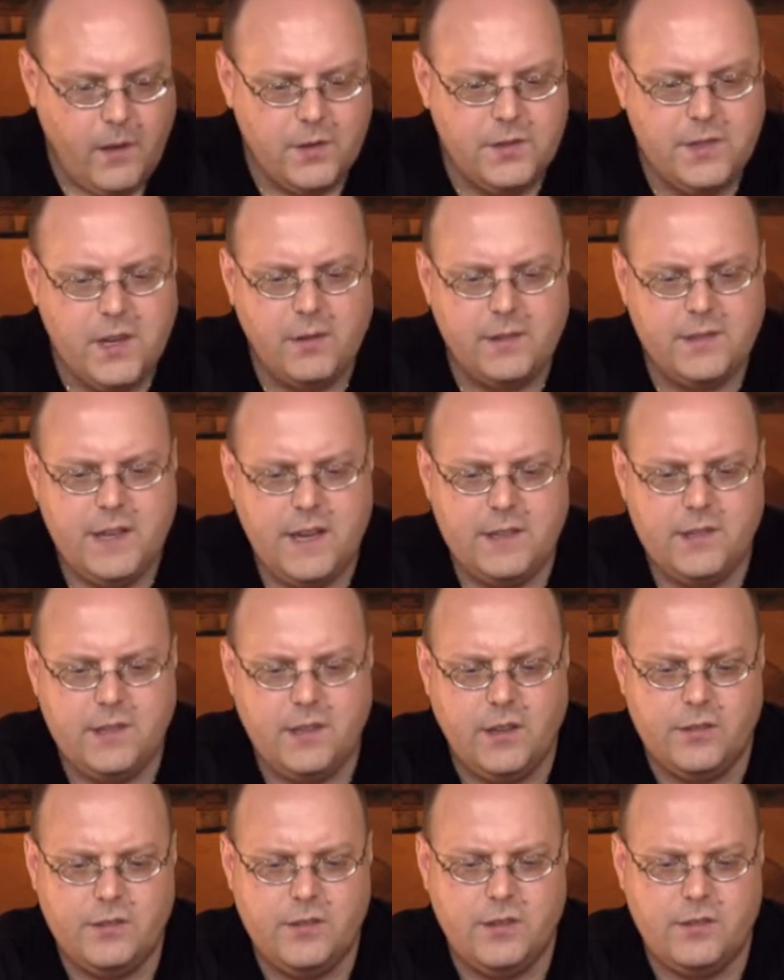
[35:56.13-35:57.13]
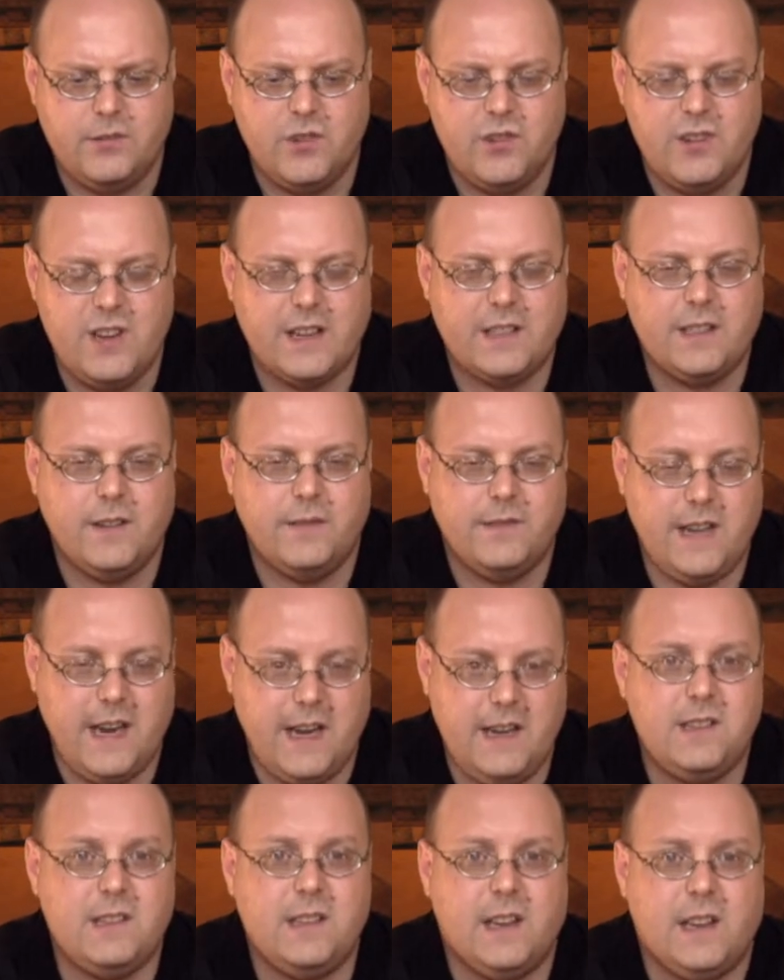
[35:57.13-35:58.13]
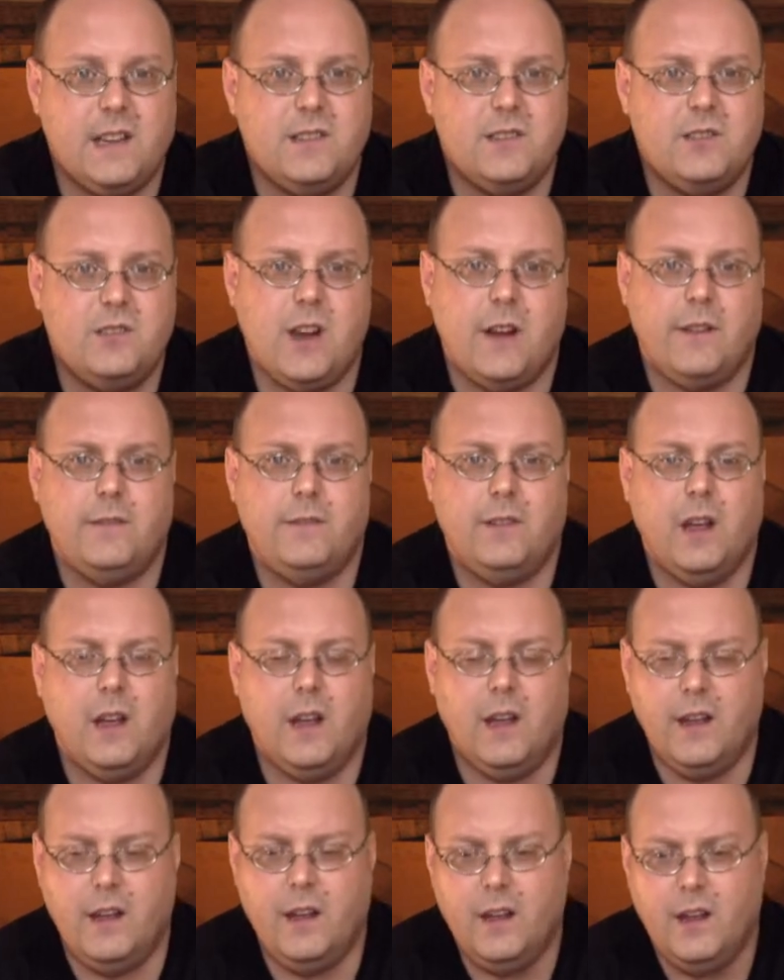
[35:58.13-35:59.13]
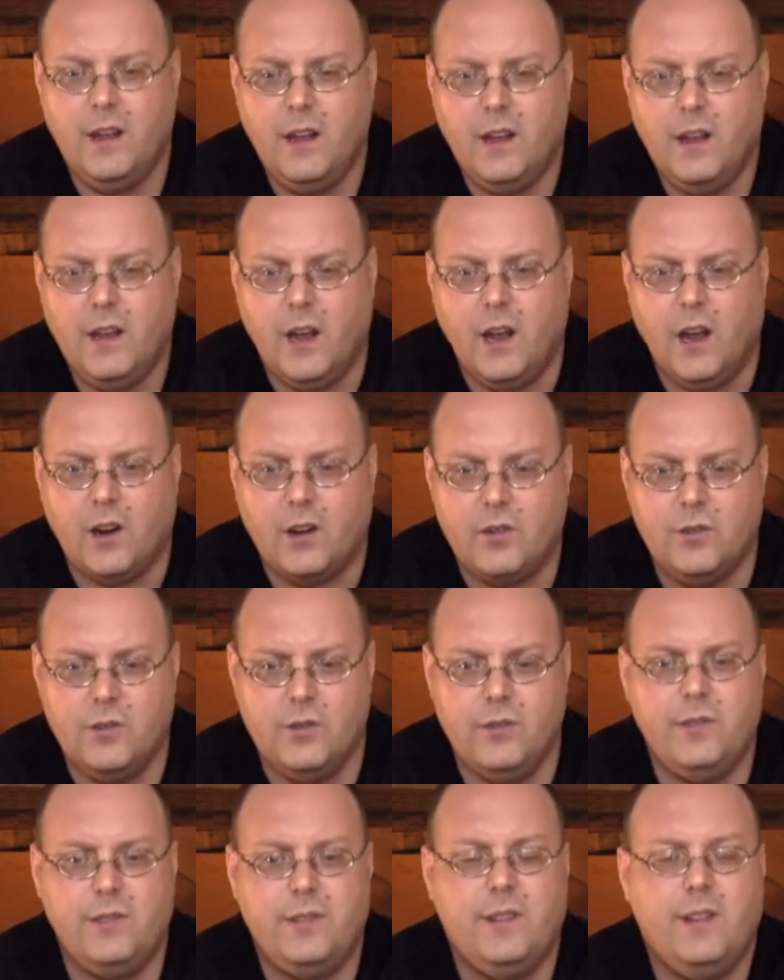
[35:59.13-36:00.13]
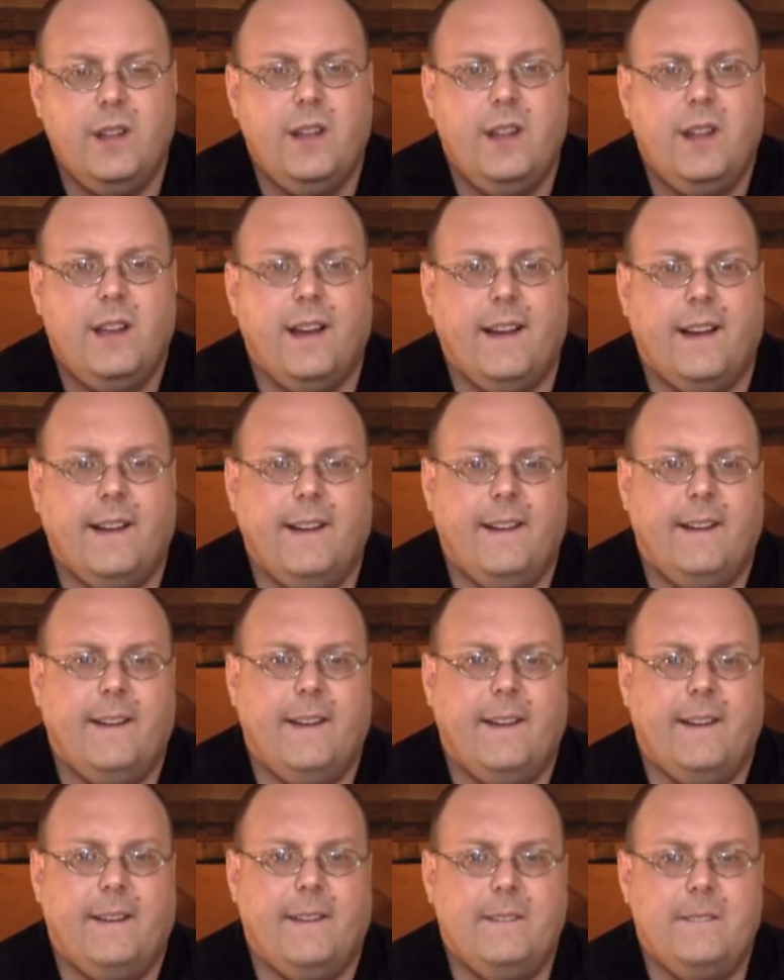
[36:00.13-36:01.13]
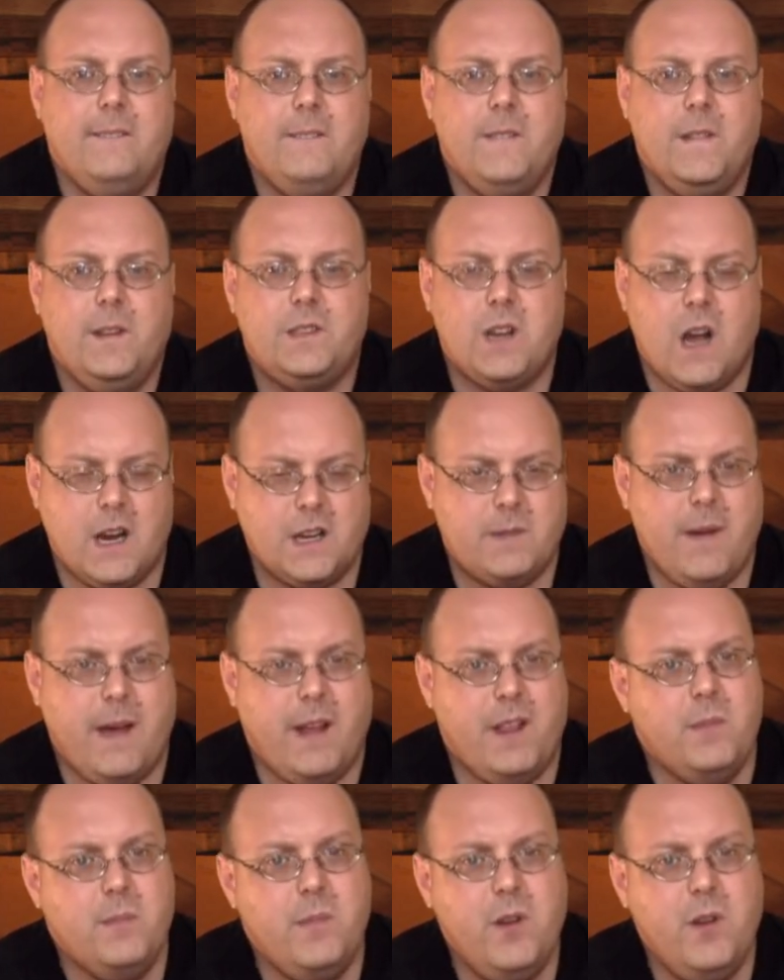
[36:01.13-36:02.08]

So it's, it's, it's your deductive tasting, as Geoff uh, uh, Kruth uh, talks about in the